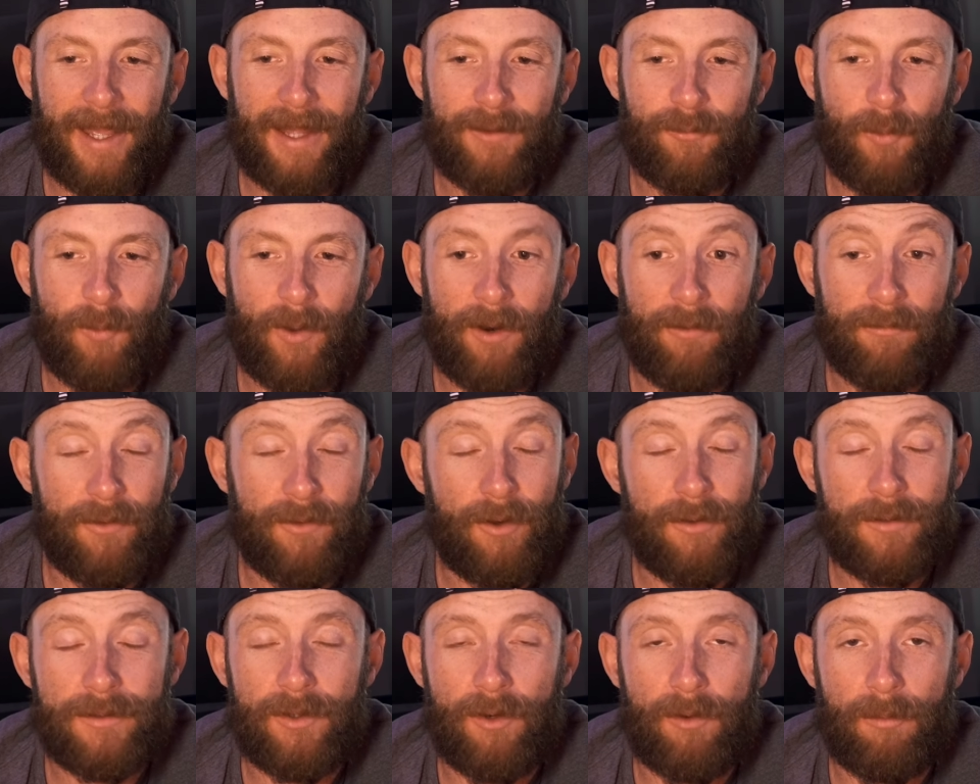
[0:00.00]
one of
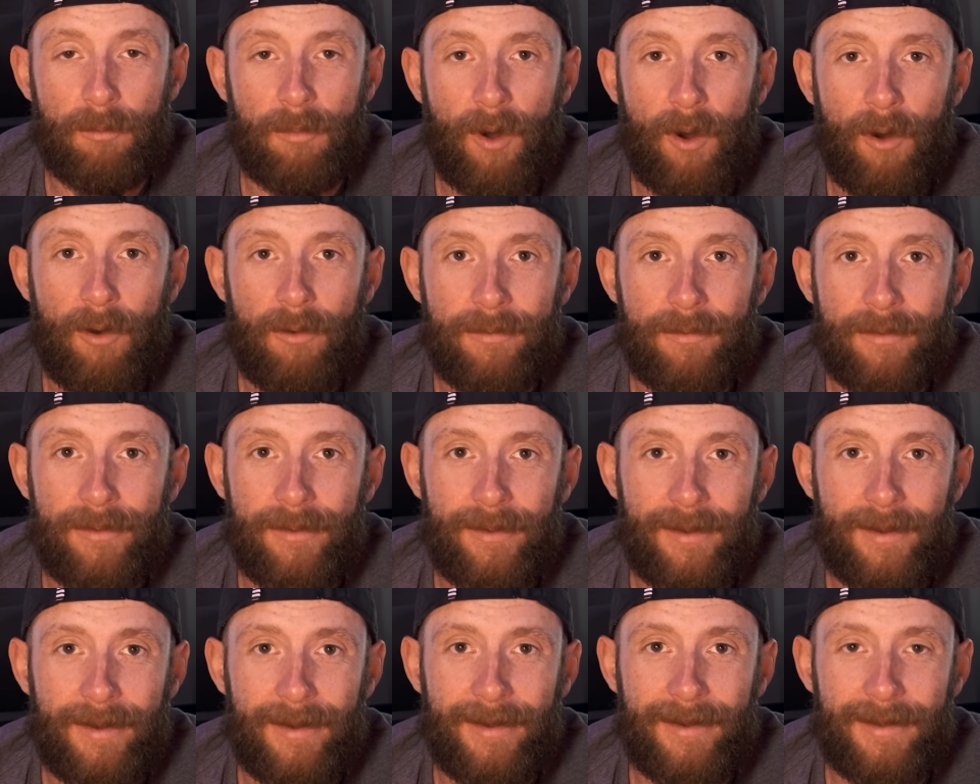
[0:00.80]
those or both
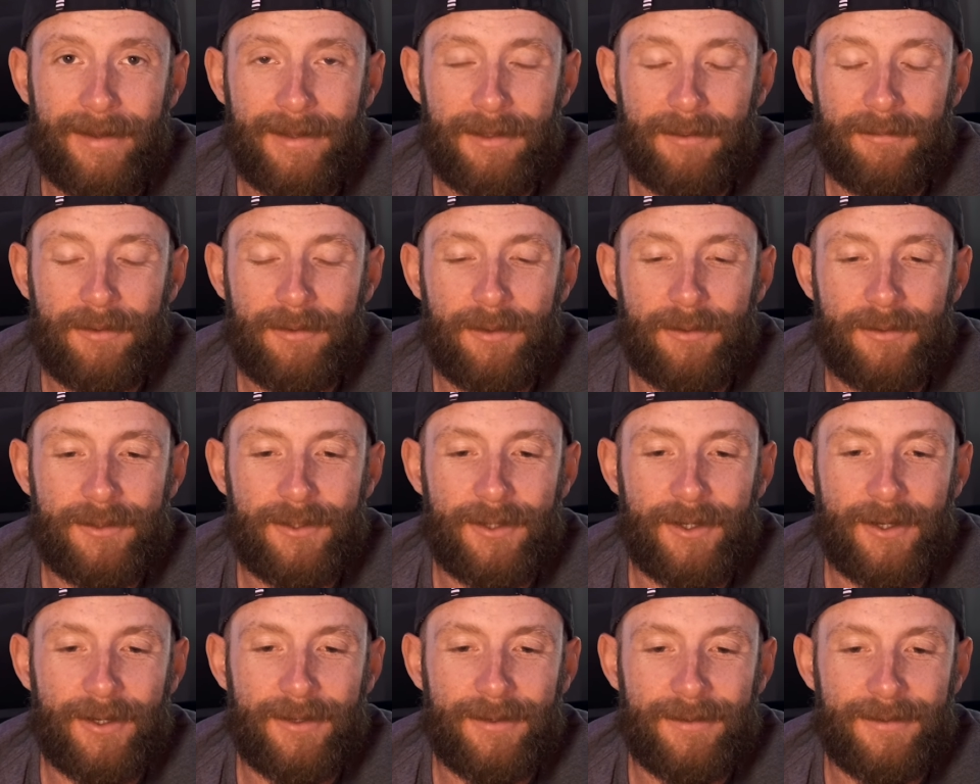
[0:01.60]
in the
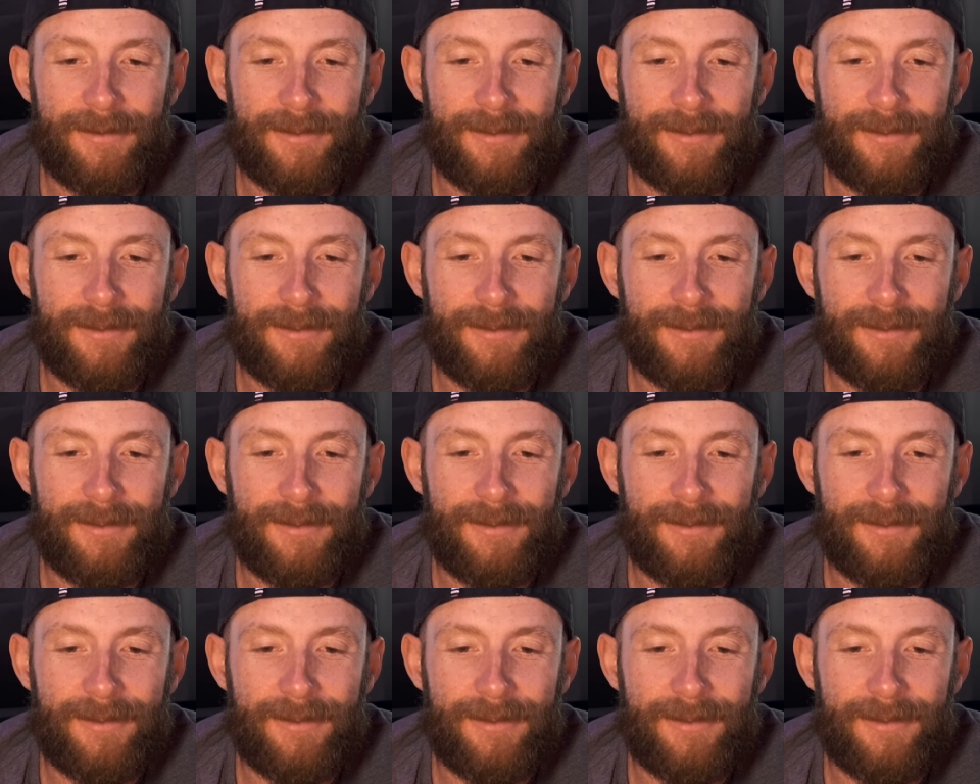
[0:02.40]
future.